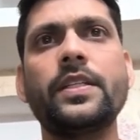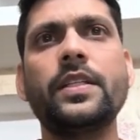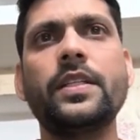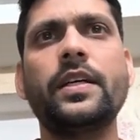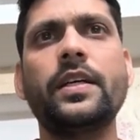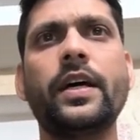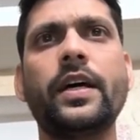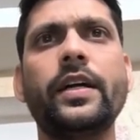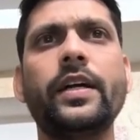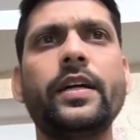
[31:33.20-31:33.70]

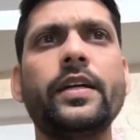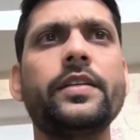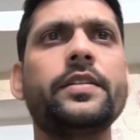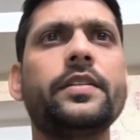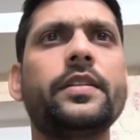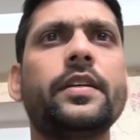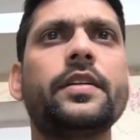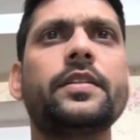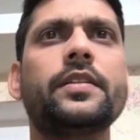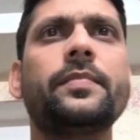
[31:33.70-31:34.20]
target
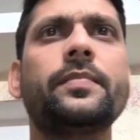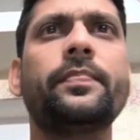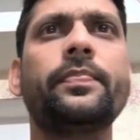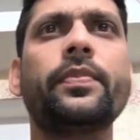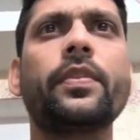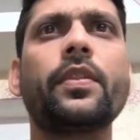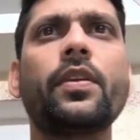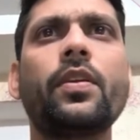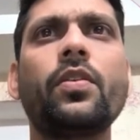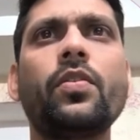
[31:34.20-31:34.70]
status.
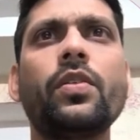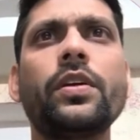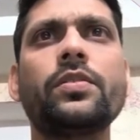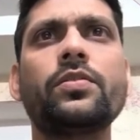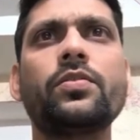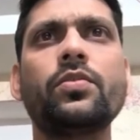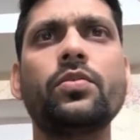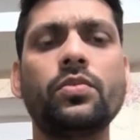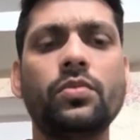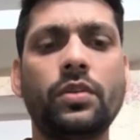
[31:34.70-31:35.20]
Okay,
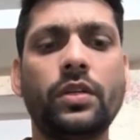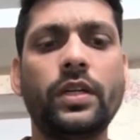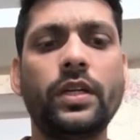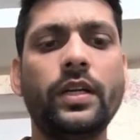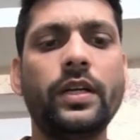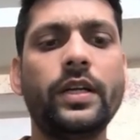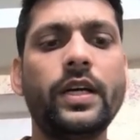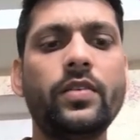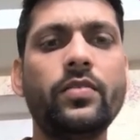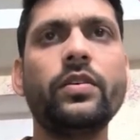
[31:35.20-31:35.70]
so till
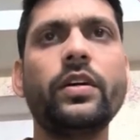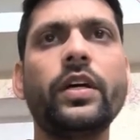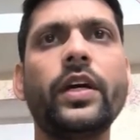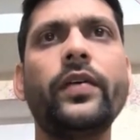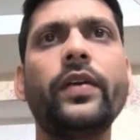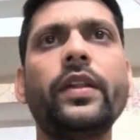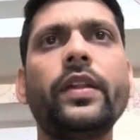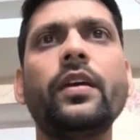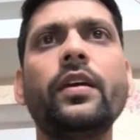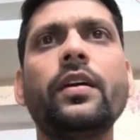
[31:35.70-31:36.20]
now
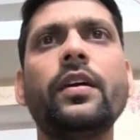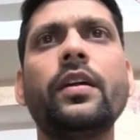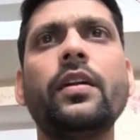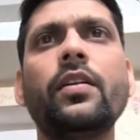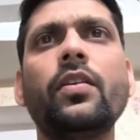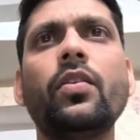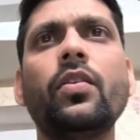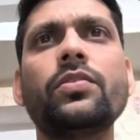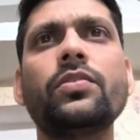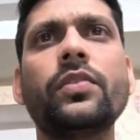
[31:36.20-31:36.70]
everything
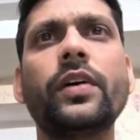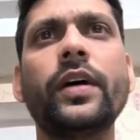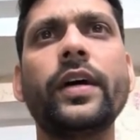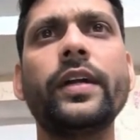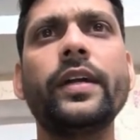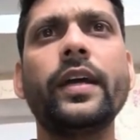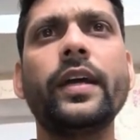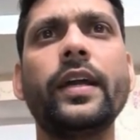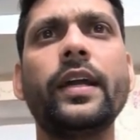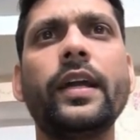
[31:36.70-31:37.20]
looks fine,
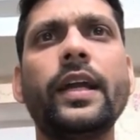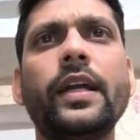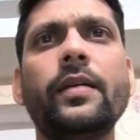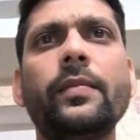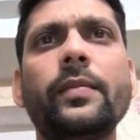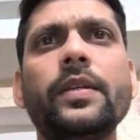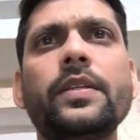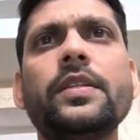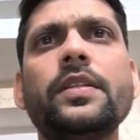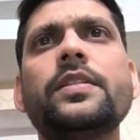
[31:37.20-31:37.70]
and let
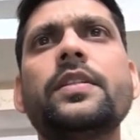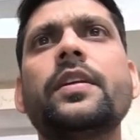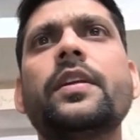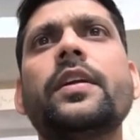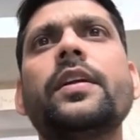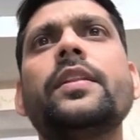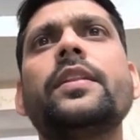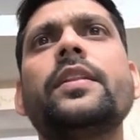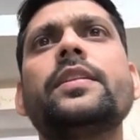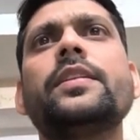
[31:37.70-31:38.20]
me just
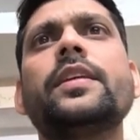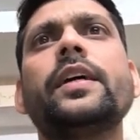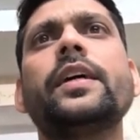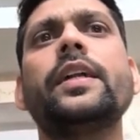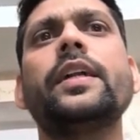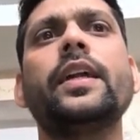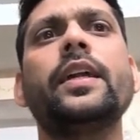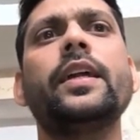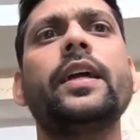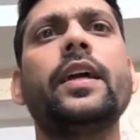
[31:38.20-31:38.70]
run this again
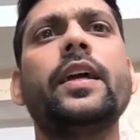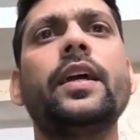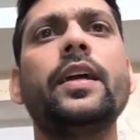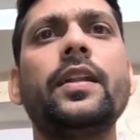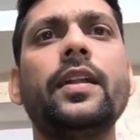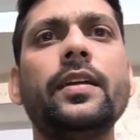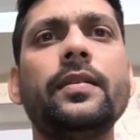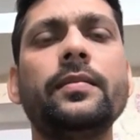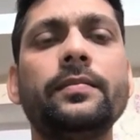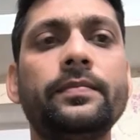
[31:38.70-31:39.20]
and get idea
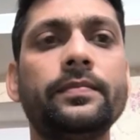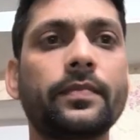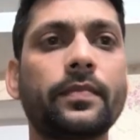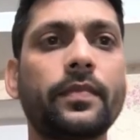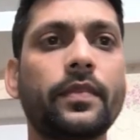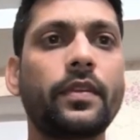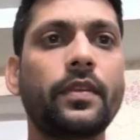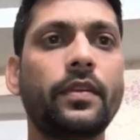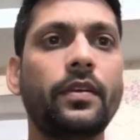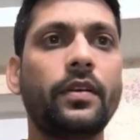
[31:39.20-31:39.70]
that
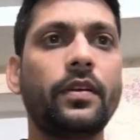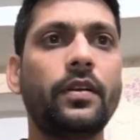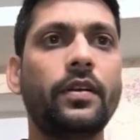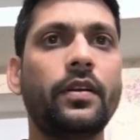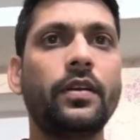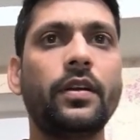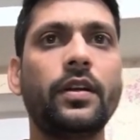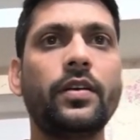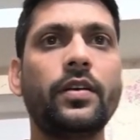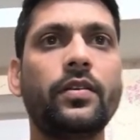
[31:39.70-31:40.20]

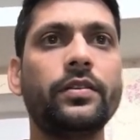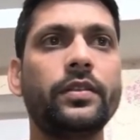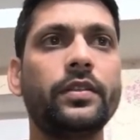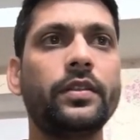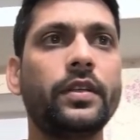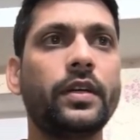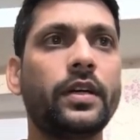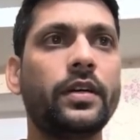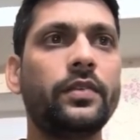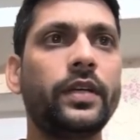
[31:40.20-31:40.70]
till now
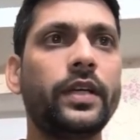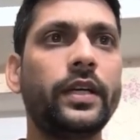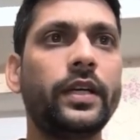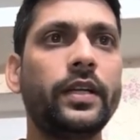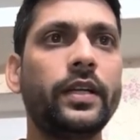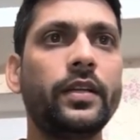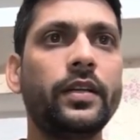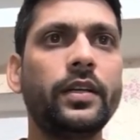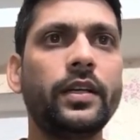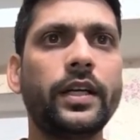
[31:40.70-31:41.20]
are we getting
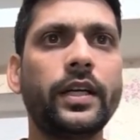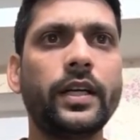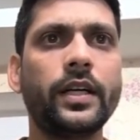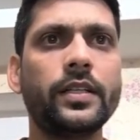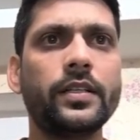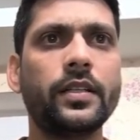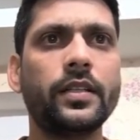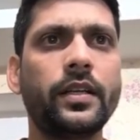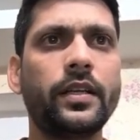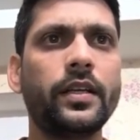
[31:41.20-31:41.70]
the correct
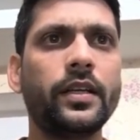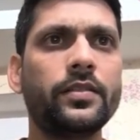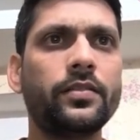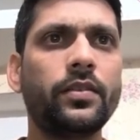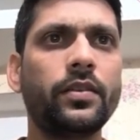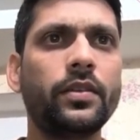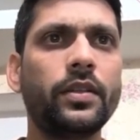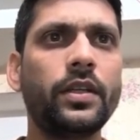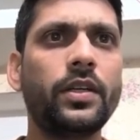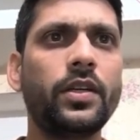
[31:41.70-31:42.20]
answer. Yes,
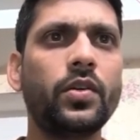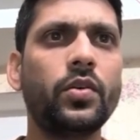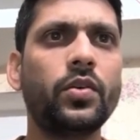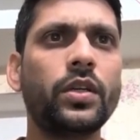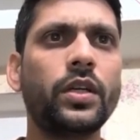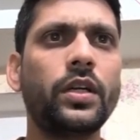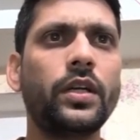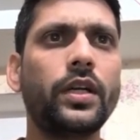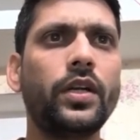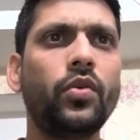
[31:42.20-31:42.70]
for the total
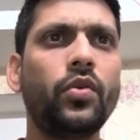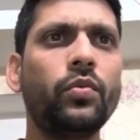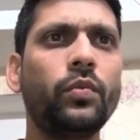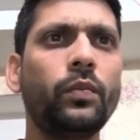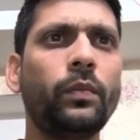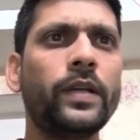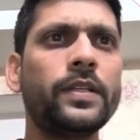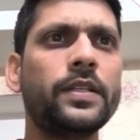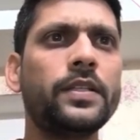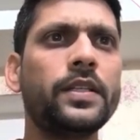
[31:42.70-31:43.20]
new
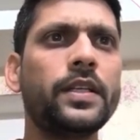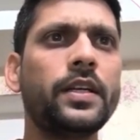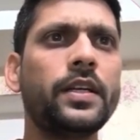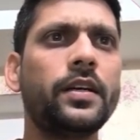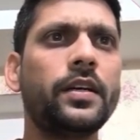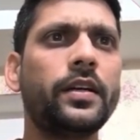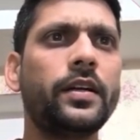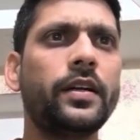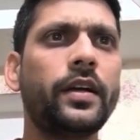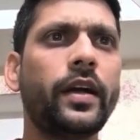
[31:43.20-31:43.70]
passenger,
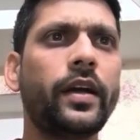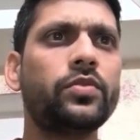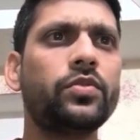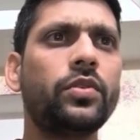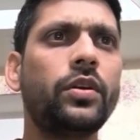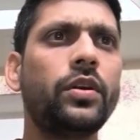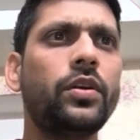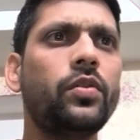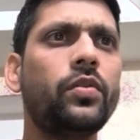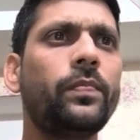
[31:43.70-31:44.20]
actual
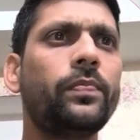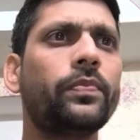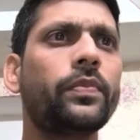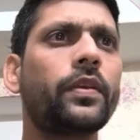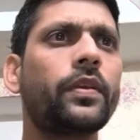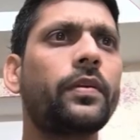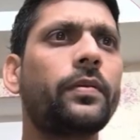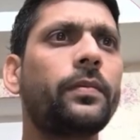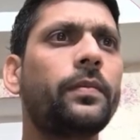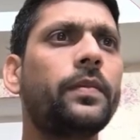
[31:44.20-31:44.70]
new,
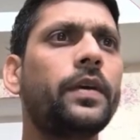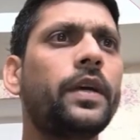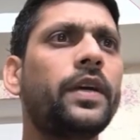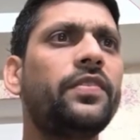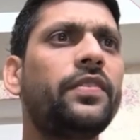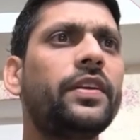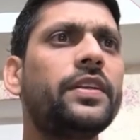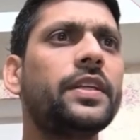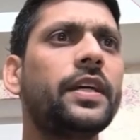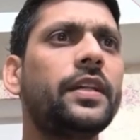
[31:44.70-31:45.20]

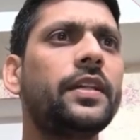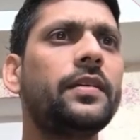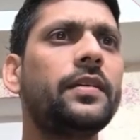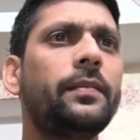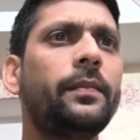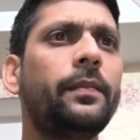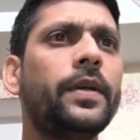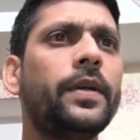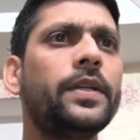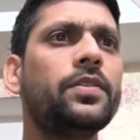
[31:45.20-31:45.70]
difference, and the
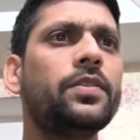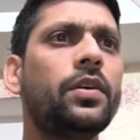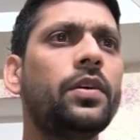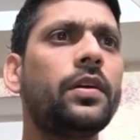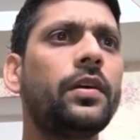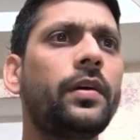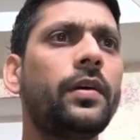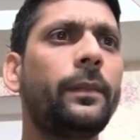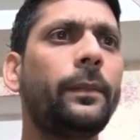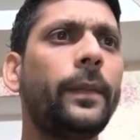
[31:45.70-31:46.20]
missed or
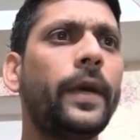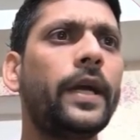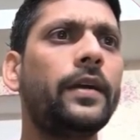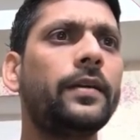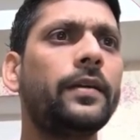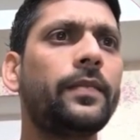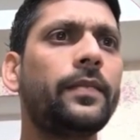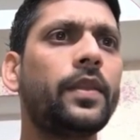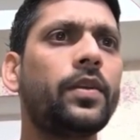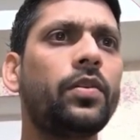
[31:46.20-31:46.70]
met.
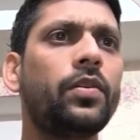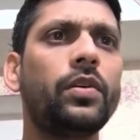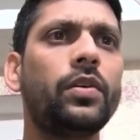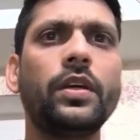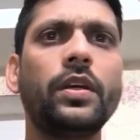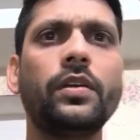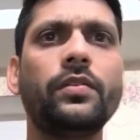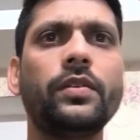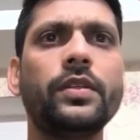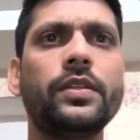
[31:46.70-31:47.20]
Oh,
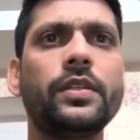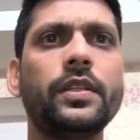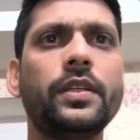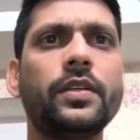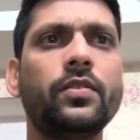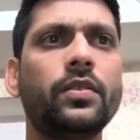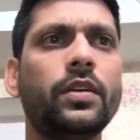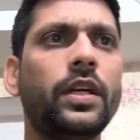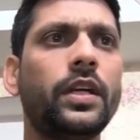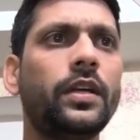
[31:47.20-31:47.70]
here we see
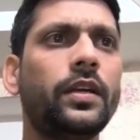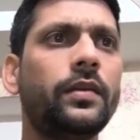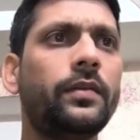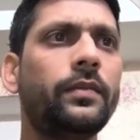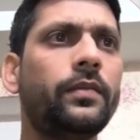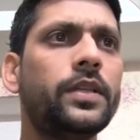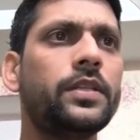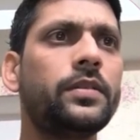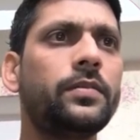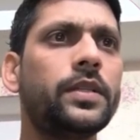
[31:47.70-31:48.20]
only
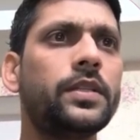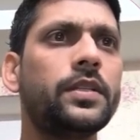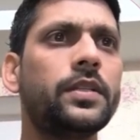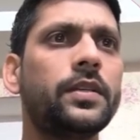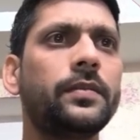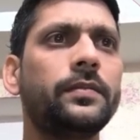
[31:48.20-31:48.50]
missed.